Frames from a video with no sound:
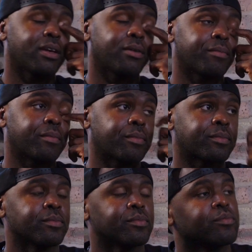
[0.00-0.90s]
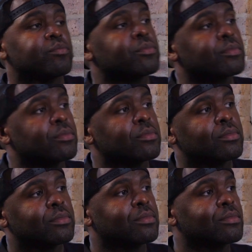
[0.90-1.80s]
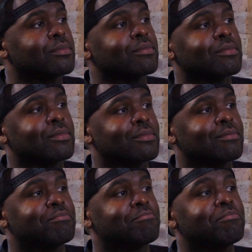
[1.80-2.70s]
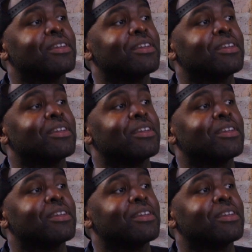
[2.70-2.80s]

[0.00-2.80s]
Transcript: and it was all about get some money, send it back home, build